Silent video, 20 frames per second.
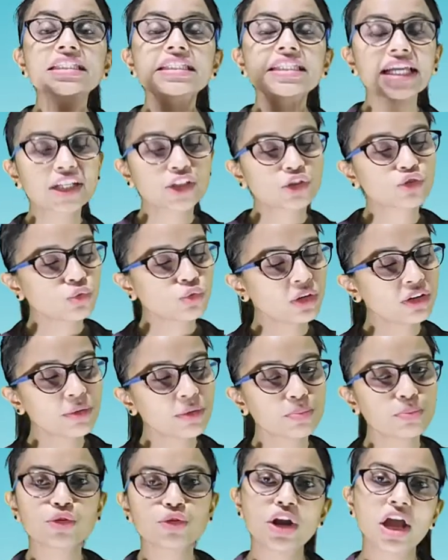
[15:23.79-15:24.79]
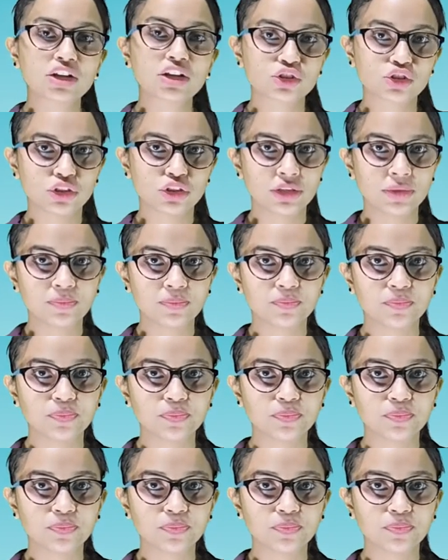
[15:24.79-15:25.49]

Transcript: Sexual reproduction